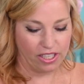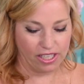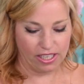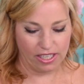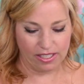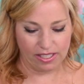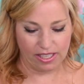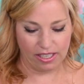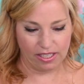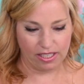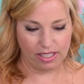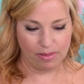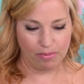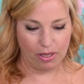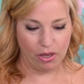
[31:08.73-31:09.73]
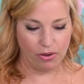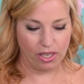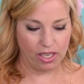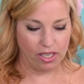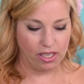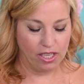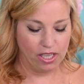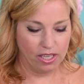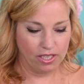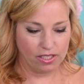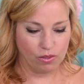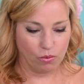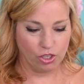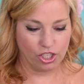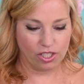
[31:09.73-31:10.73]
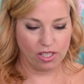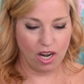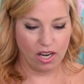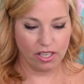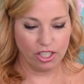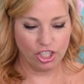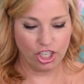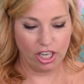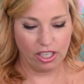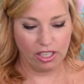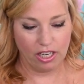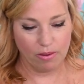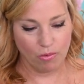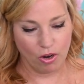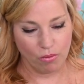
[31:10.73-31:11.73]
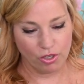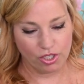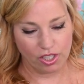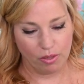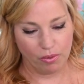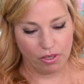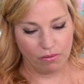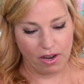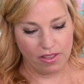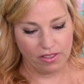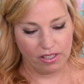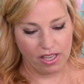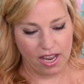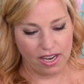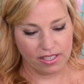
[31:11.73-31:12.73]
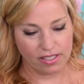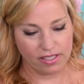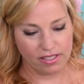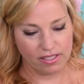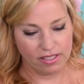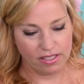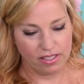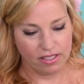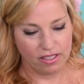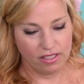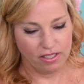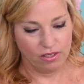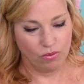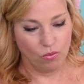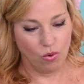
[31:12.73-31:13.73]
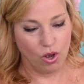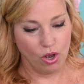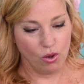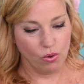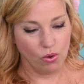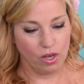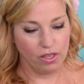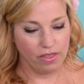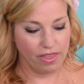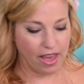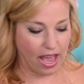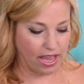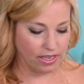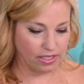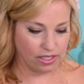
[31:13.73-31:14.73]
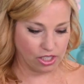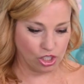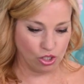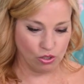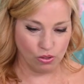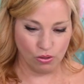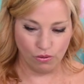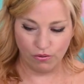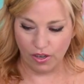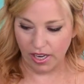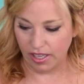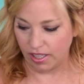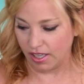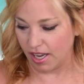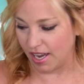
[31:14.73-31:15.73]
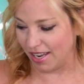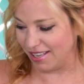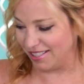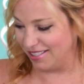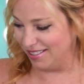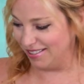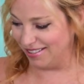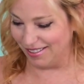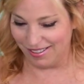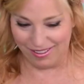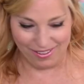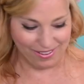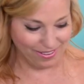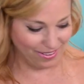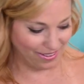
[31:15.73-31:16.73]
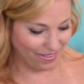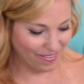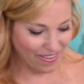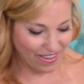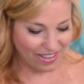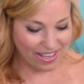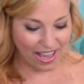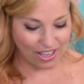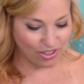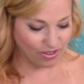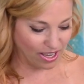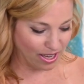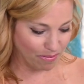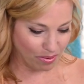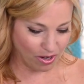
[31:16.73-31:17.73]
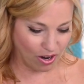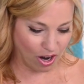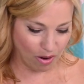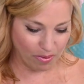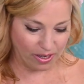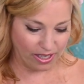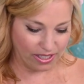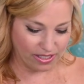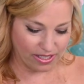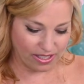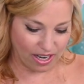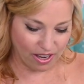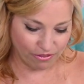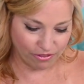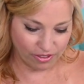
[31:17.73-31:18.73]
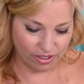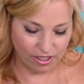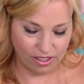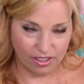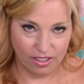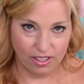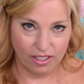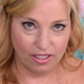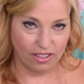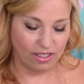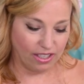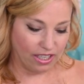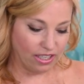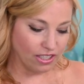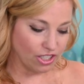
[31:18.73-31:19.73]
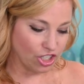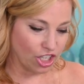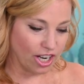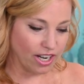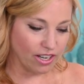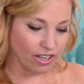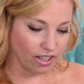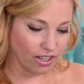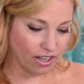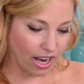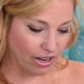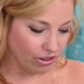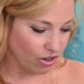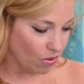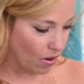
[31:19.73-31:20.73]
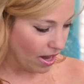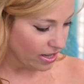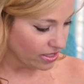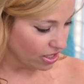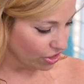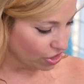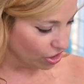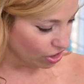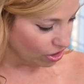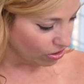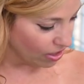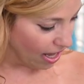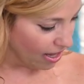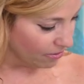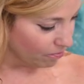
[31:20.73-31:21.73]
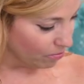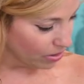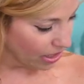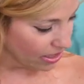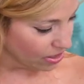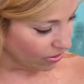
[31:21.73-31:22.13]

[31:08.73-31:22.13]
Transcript: it. It's getting explodey, so we're just not going to shake it anymore. We're just going to put it right in the glass. Whoa, that is too funny, guys. Yeah, you can't put carbonated stuff in a shaker. I don't know why it tells you to do that, but that's